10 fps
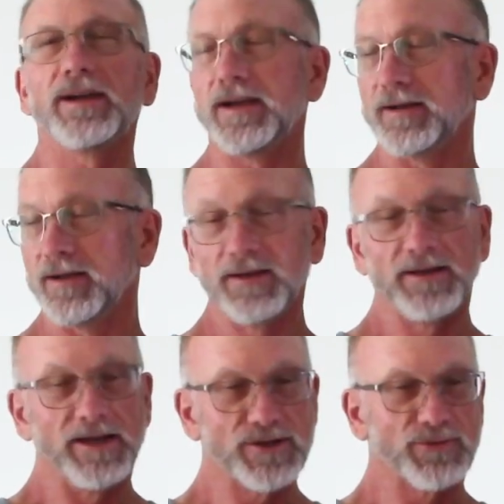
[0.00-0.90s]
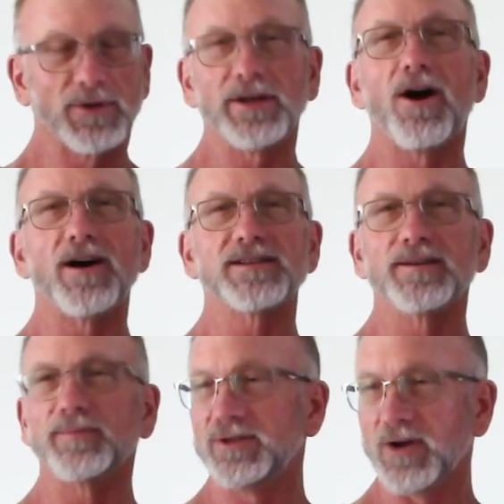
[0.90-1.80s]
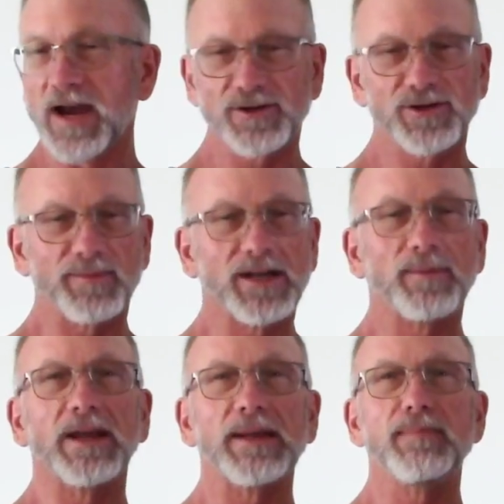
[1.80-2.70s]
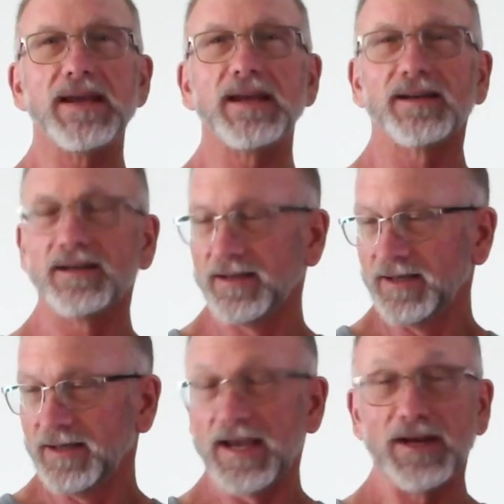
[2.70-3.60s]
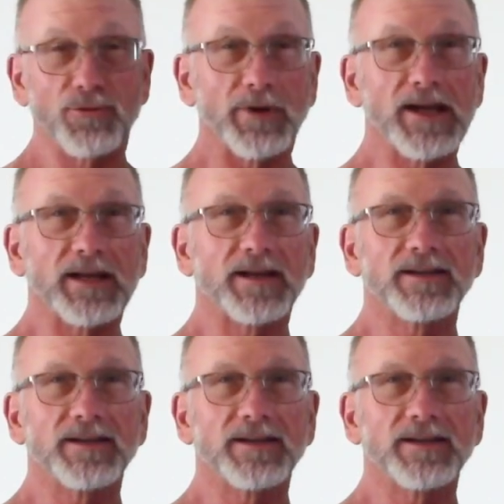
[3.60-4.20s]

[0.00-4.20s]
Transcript: And it's really awesome to actually be able to meet and greet